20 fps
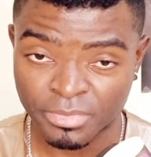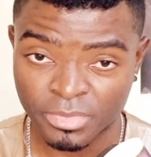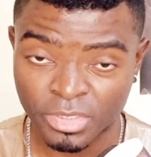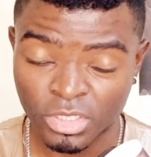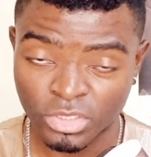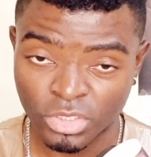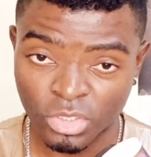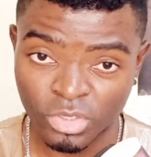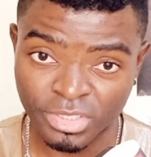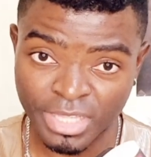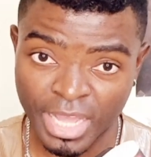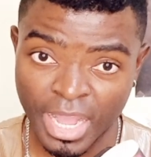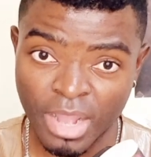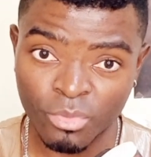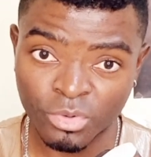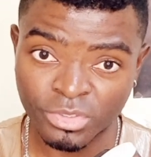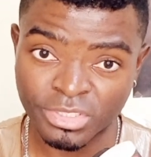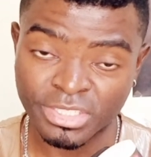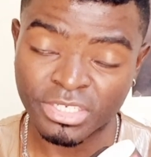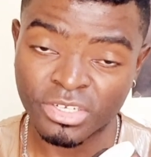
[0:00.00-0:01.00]
So that
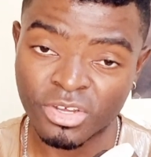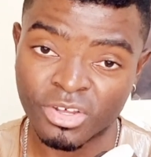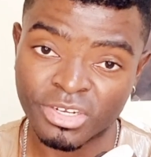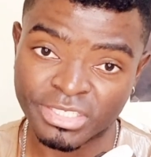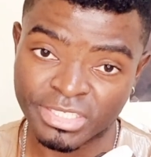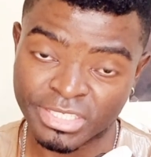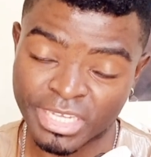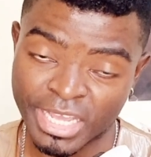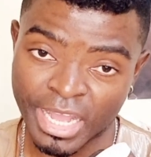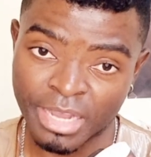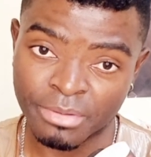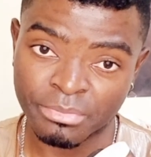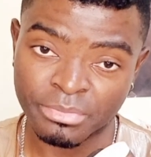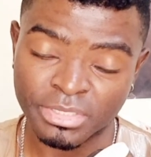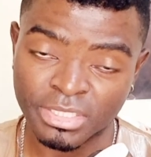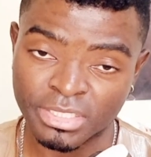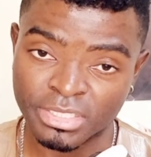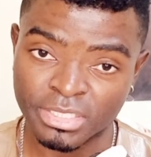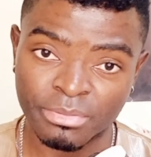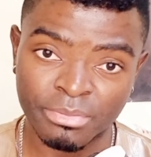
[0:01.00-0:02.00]
was a knowledge gap.
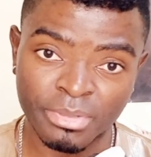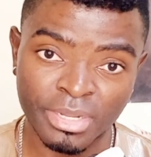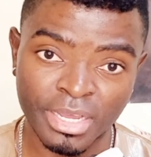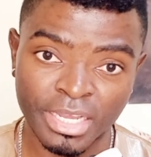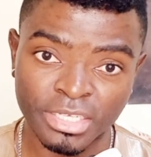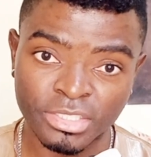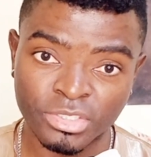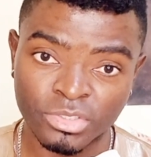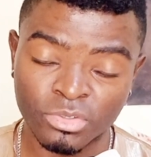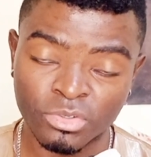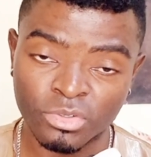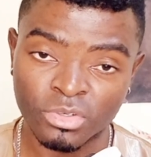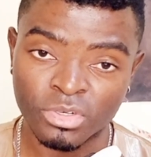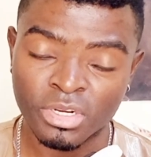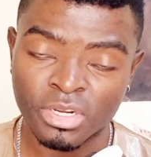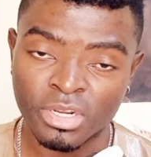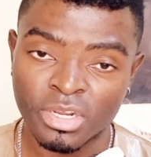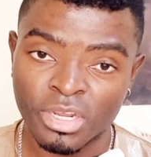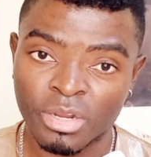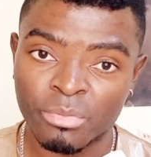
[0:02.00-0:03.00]
This applies to
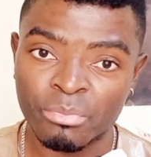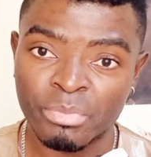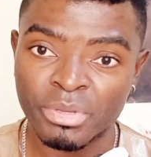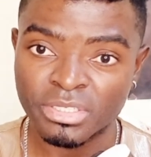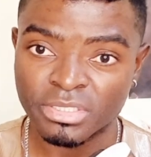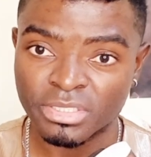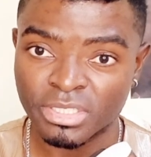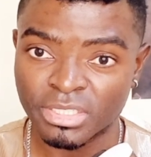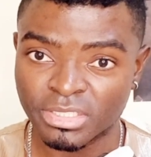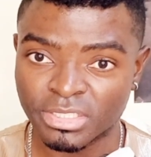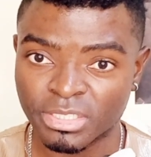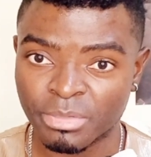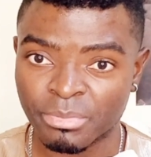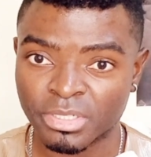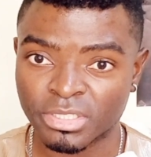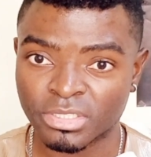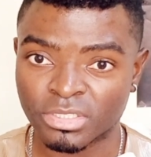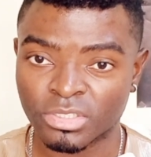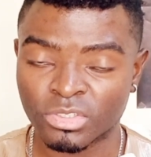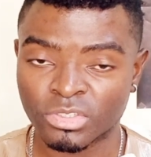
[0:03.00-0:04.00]
a business. Somebody
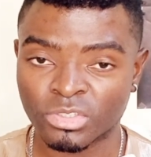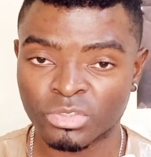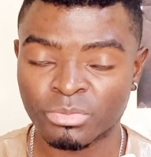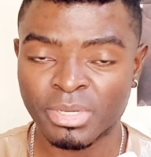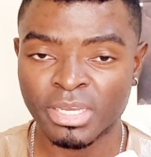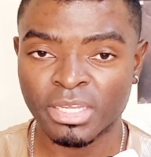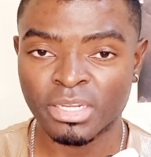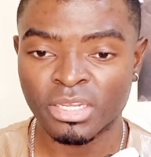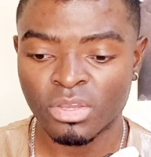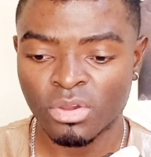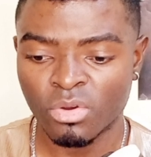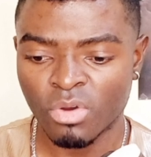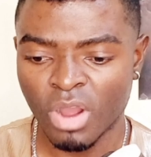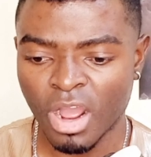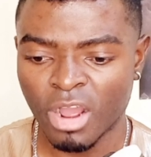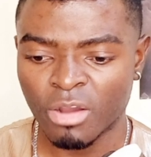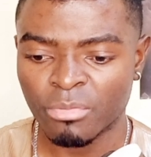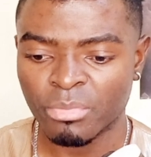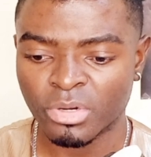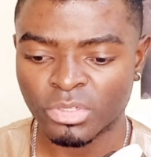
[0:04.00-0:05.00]
tells you, man,
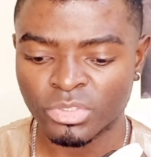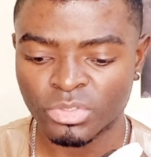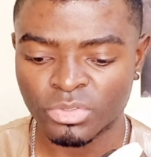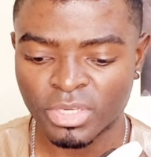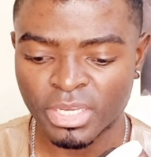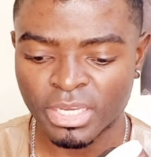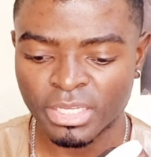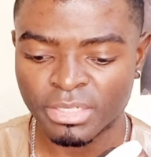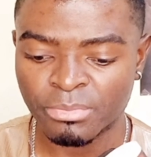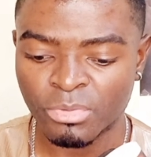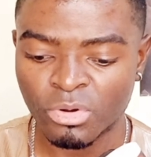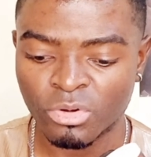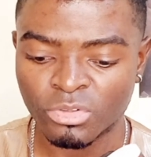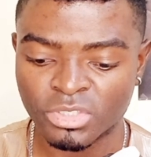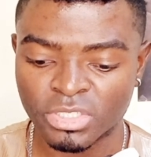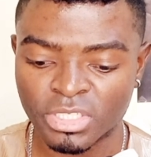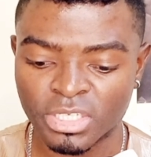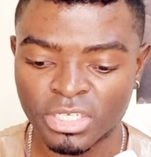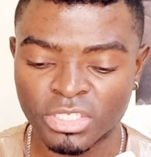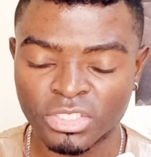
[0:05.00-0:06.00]
how about you get more
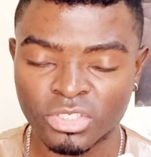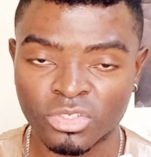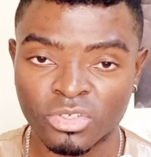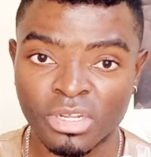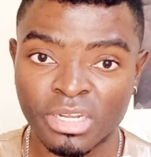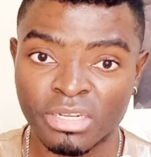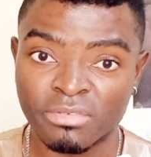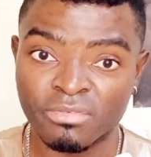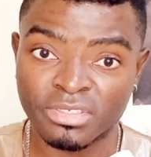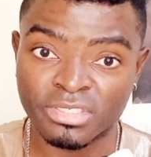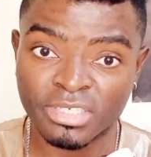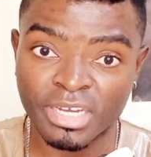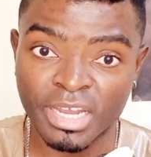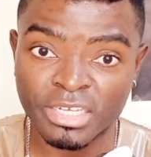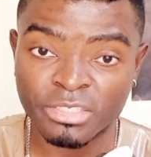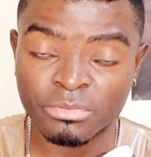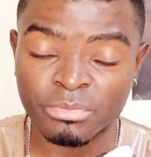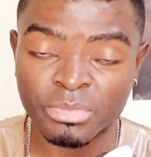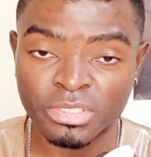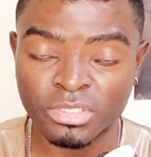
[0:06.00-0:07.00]
skills on
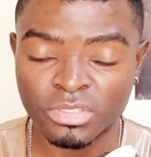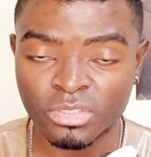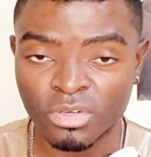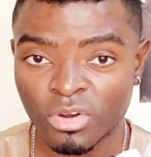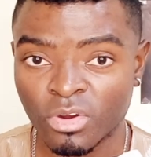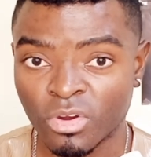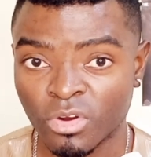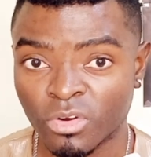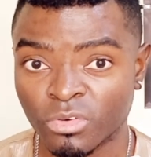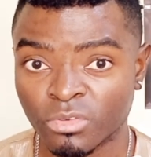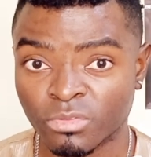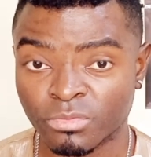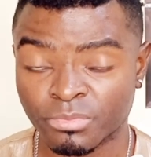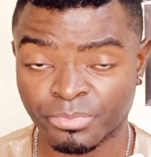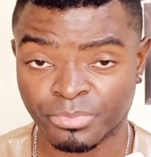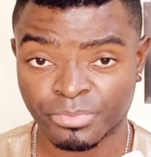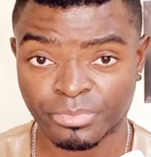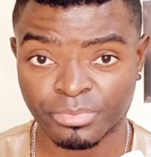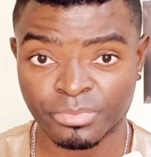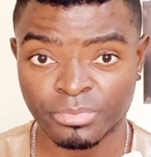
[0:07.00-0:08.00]
advertisement or
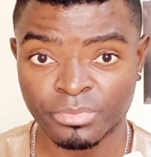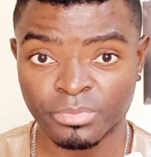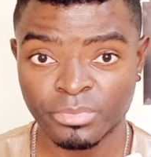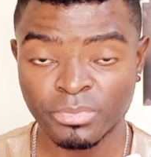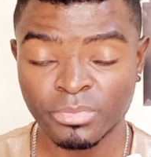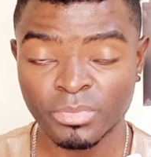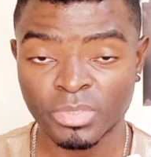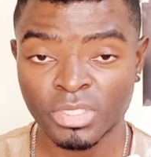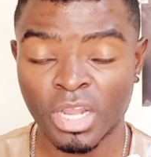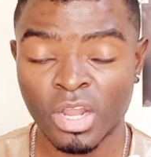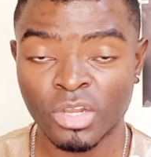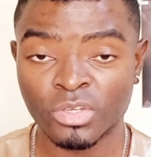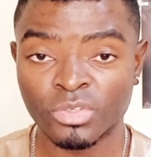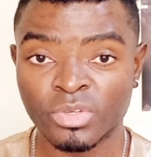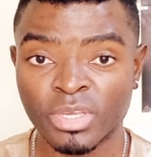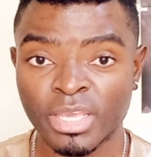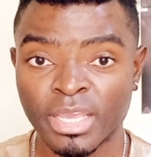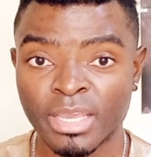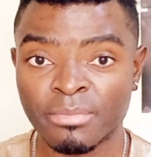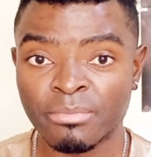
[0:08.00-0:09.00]
how you
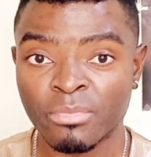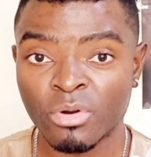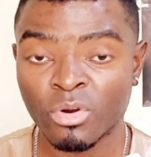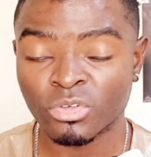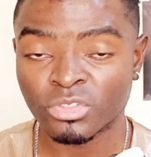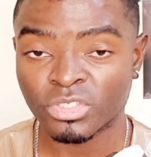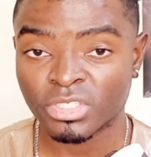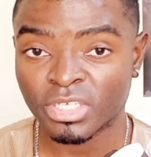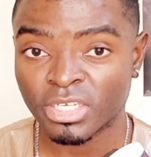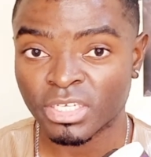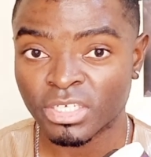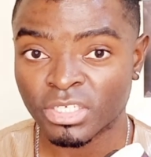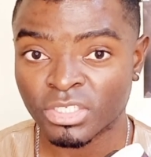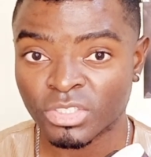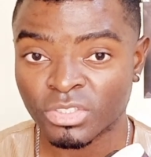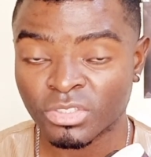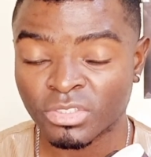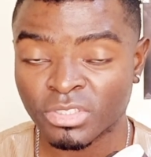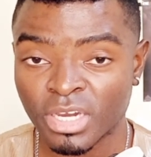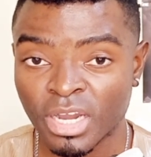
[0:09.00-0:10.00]
get more skills
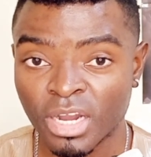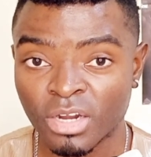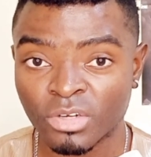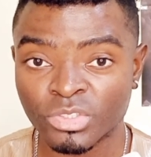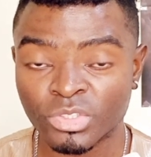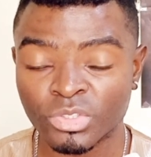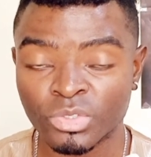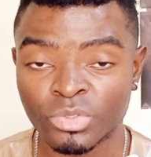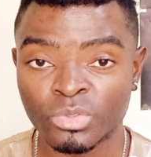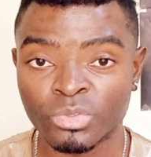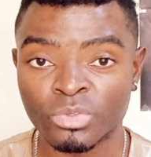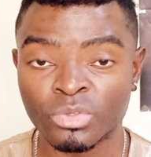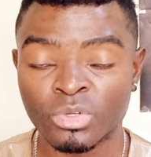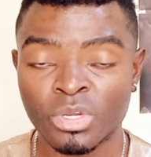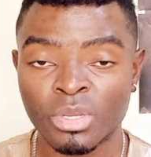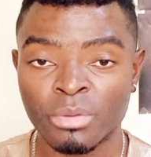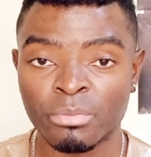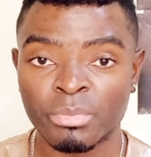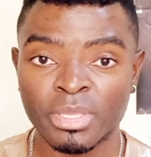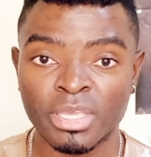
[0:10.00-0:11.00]
on how to
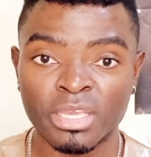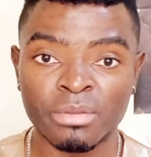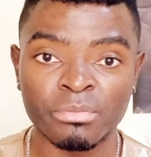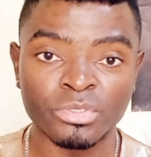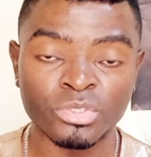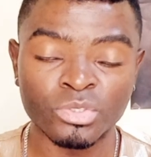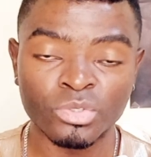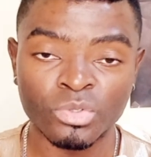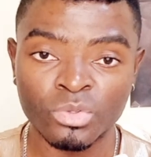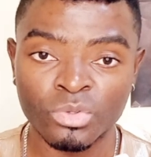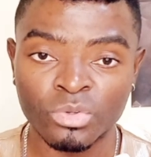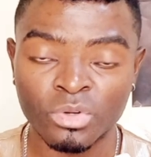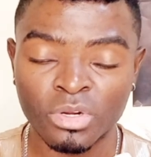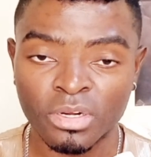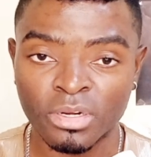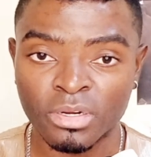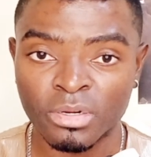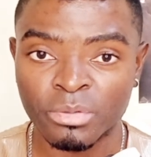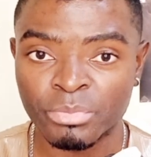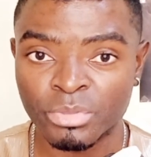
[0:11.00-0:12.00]
be able
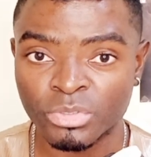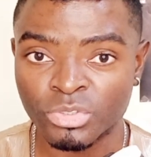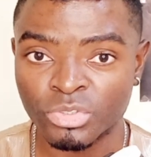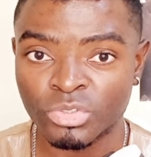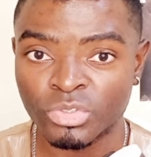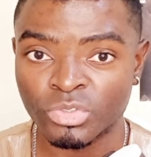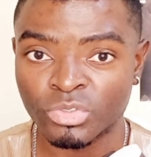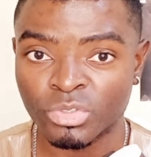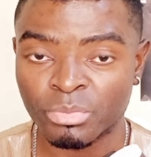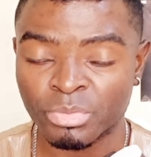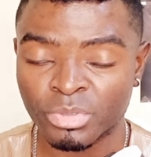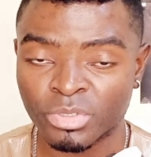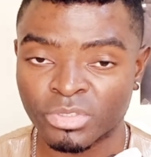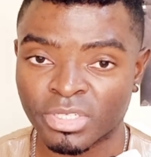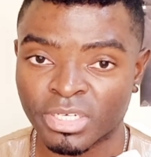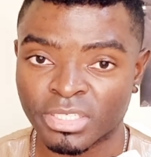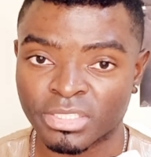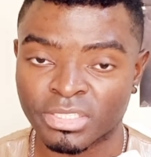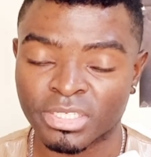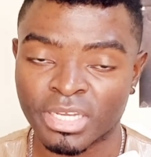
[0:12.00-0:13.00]
to produce your
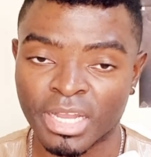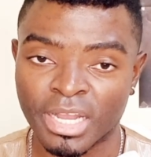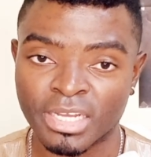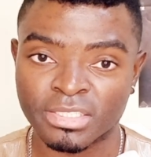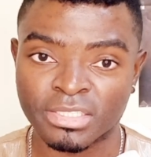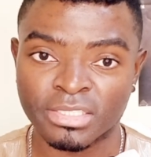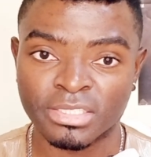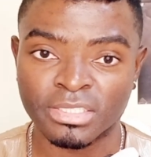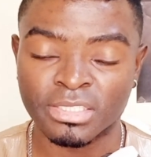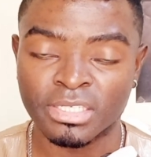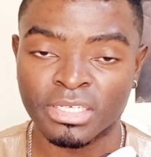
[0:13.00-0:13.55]
product as